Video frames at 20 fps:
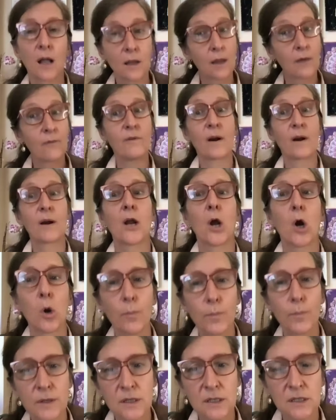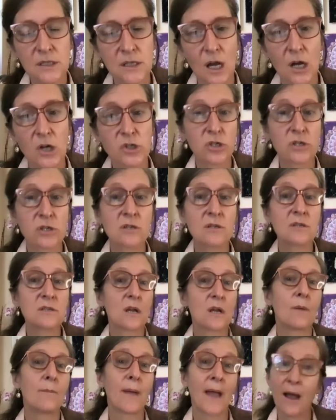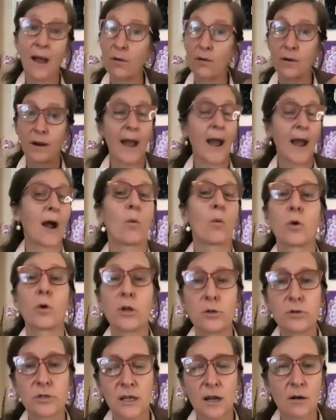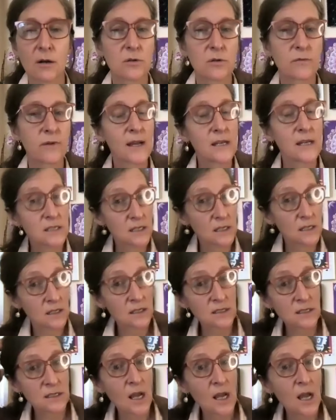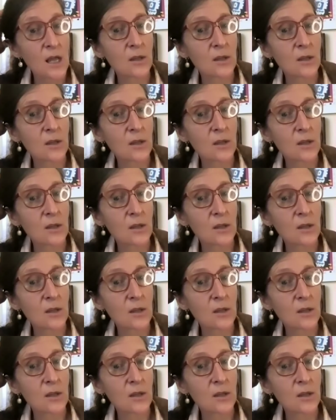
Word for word: very open discussions about how we're using our devices,